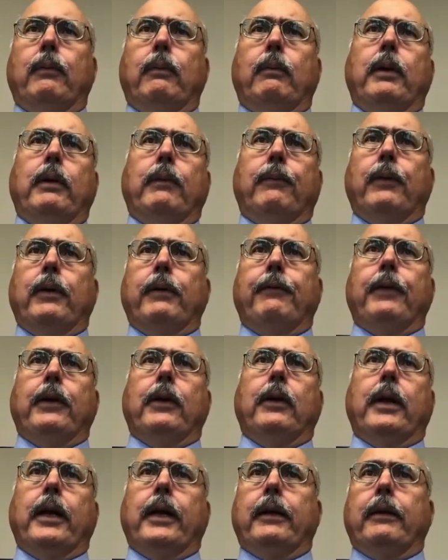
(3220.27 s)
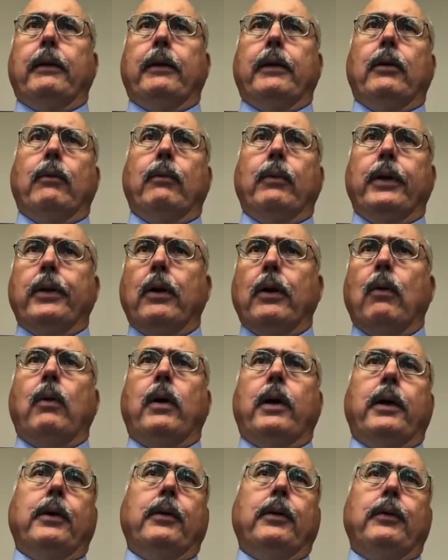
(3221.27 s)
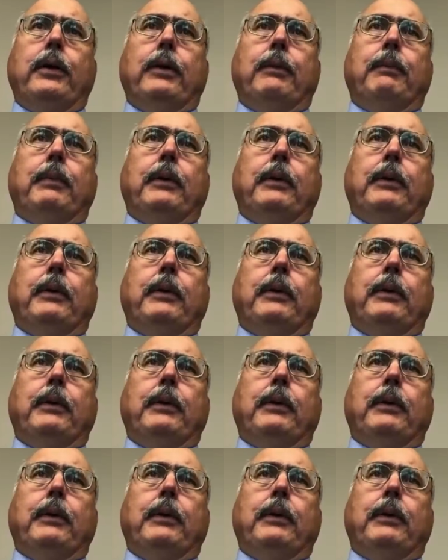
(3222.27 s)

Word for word: if we feel like, you know, we don't want to go dip